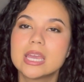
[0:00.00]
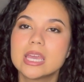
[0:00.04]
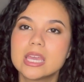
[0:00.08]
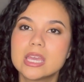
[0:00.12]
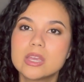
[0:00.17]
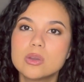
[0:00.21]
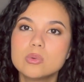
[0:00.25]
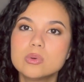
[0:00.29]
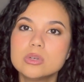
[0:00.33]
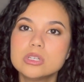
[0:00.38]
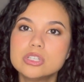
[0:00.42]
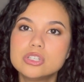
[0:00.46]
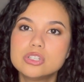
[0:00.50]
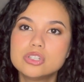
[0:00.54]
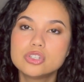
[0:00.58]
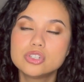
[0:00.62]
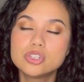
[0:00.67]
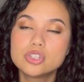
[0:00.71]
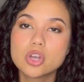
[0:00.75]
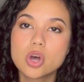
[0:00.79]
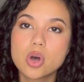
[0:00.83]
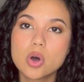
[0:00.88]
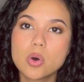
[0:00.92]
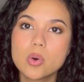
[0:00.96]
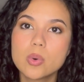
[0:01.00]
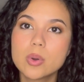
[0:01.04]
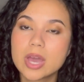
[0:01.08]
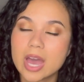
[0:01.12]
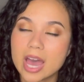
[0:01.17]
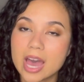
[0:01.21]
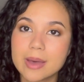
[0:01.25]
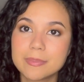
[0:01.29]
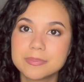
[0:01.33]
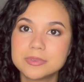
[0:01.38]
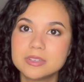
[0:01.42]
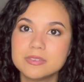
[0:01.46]
It was so
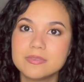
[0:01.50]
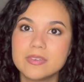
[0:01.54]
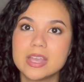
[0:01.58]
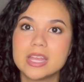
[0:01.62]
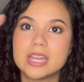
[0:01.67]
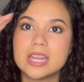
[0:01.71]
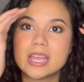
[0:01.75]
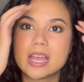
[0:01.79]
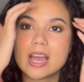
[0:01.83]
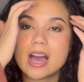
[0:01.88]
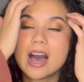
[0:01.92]
captivating.